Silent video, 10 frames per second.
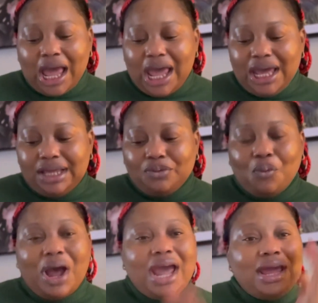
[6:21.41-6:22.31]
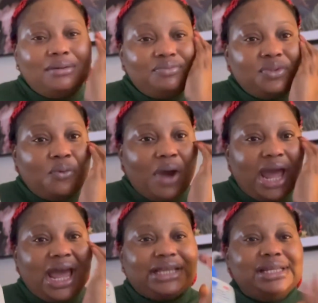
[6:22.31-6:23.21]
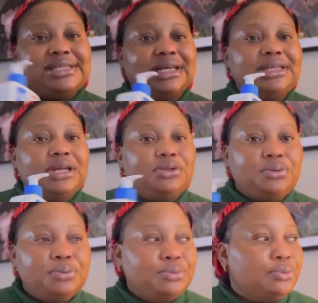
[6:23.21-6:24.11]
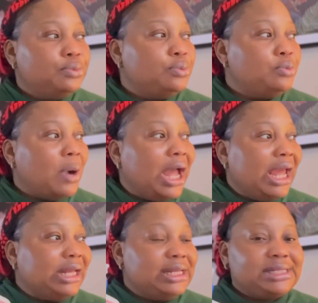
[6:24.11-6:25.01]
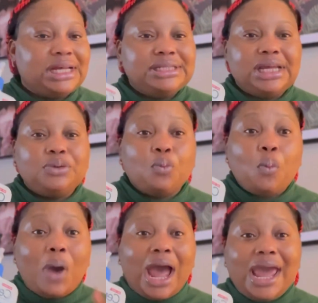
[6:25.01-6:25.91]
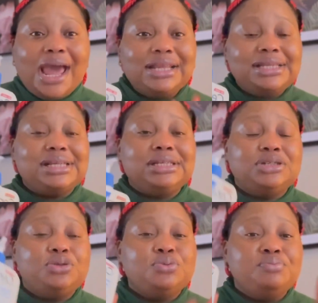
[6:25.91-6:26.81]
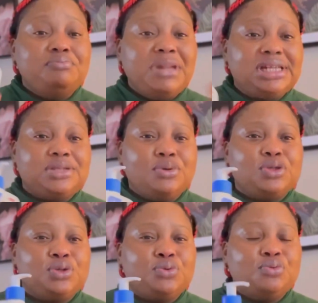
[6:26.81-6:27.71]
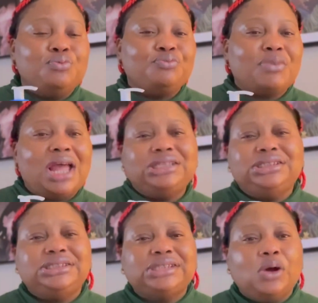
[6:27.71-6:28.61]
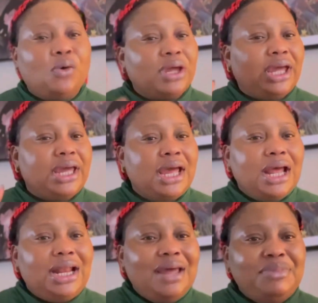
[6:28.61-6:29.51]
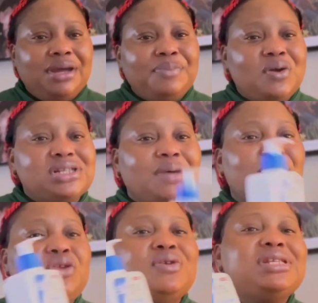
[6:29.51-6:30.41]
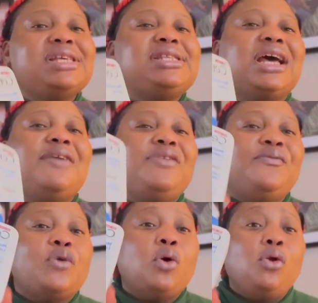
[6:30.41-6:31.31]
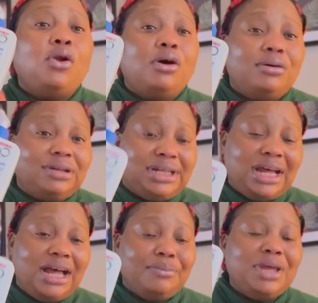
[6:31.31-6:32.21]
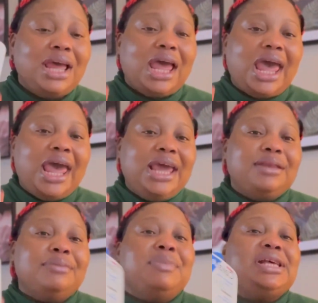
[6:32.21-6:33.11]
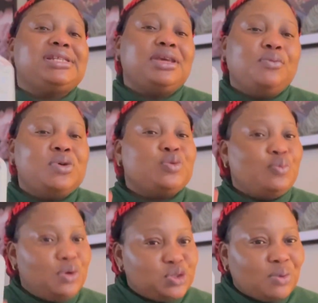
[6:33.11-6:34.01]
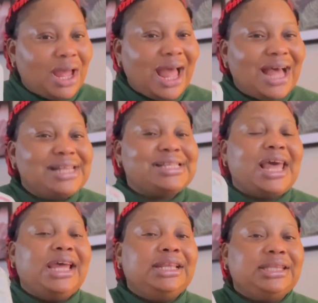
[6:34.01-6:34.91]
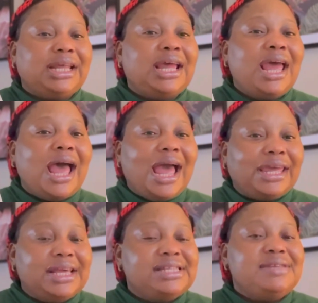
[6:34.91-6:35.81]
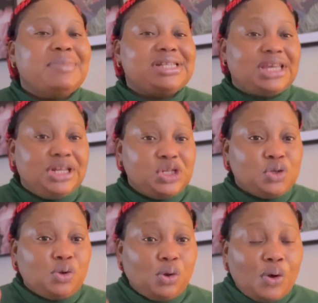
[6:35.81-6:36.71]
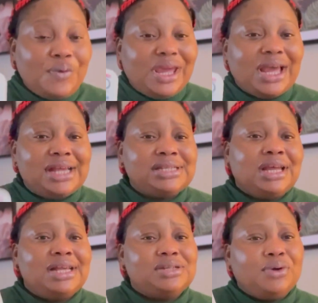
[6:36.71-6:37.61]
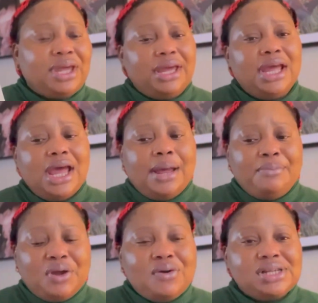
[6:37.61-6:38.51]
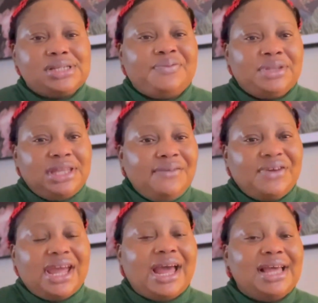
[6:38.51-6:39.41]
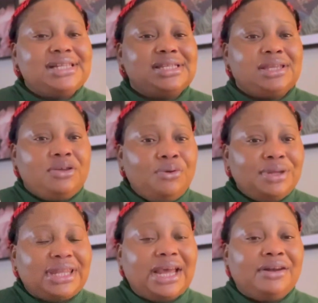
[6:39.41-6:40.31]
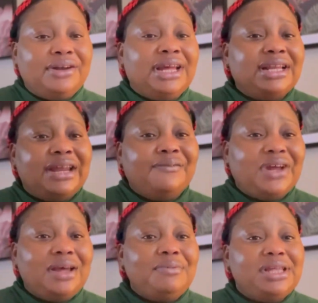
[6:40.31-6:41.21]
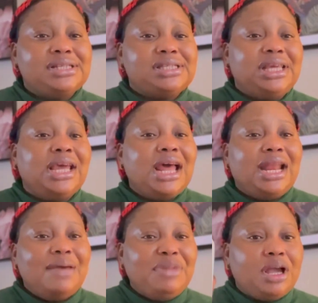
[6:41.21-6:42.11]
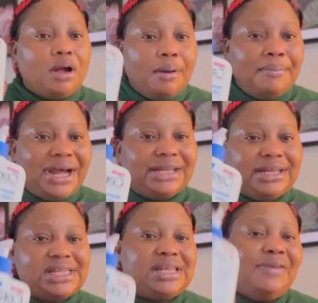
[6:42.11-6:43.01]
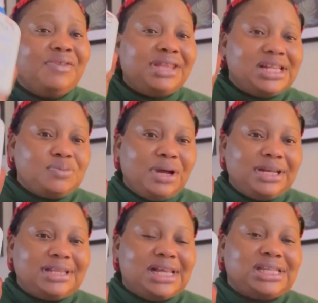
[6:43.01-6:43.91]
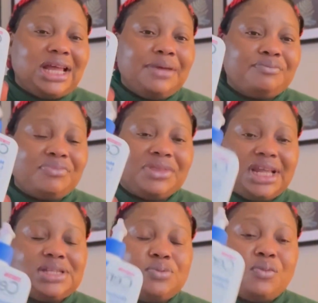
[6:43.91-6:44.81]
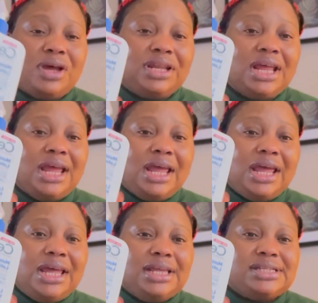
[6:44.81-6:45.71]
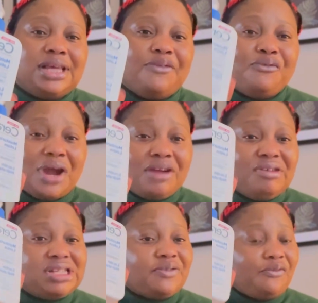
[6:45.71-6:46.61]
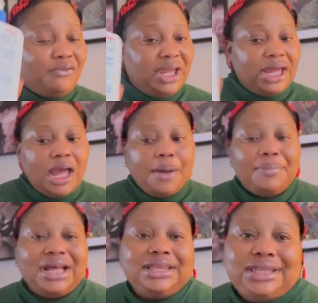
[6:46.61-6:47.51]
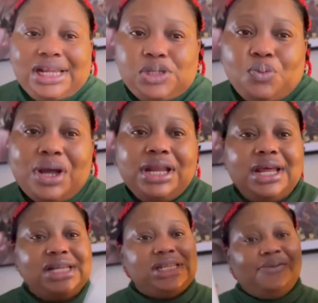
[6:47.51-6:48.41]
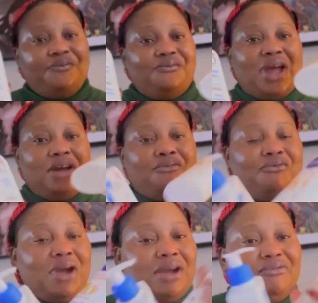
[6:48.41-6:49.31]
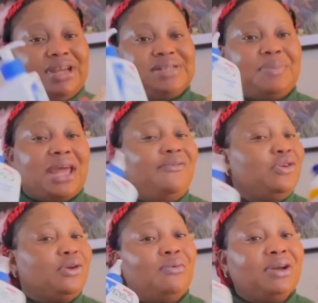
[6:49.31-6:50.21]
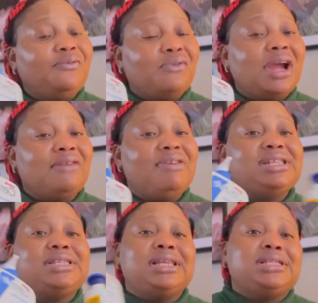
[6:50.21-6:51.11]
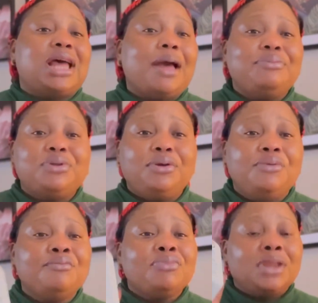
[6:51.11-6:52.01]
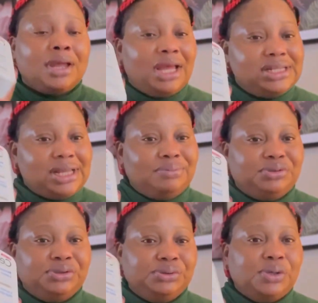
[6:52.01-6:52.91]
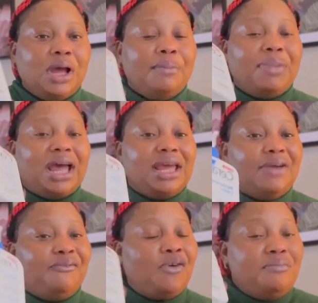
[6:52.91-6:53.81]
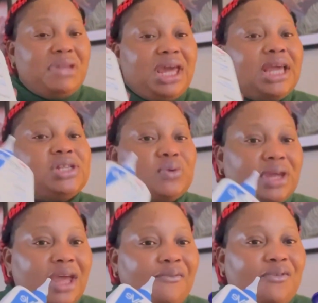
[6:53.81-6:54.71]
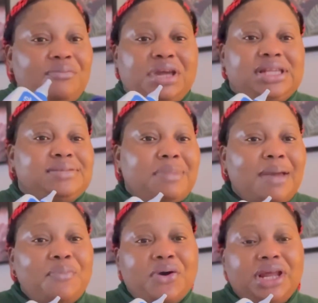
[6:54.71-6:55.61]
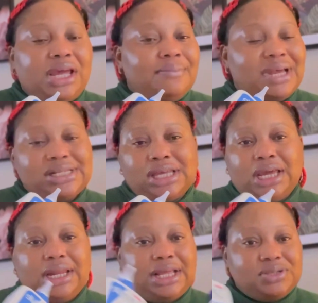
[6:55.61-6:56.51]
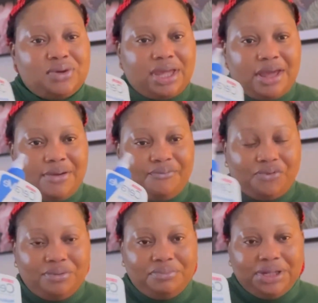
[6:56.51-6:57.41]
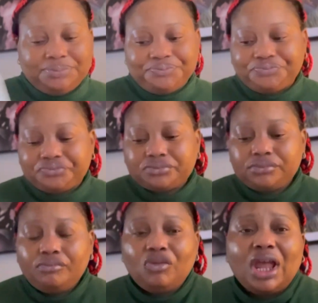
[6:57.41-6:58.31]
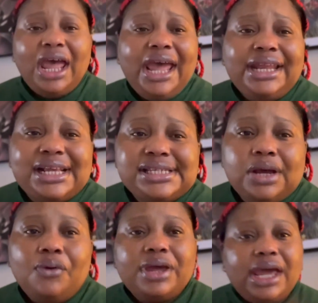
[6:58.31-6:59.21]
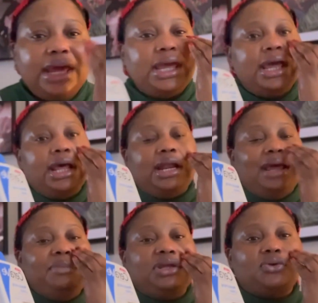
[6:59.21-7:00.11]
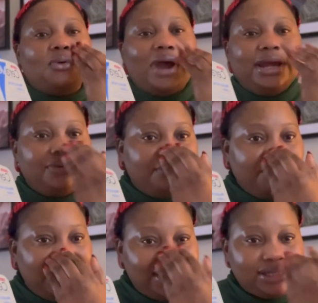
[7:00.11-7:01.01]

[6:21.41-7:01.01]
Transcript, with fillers: And why I'm why I decided to why I decided why I decided to mix those two. I just said, okay, let me because I've been using CeraVe for a long time and my skin was moisturized and I can see my skin is glowing. I said, I said okay, because Nivea has Q10 on it and vitamin C, let me combine this. If this one doesn't, this one is a fragrance free but this one has a fragrance but if you don't want fragrance it's up to you it's up to you but for me it's okay for me it's my body my skin it's okay for me and i said okay let me try to mix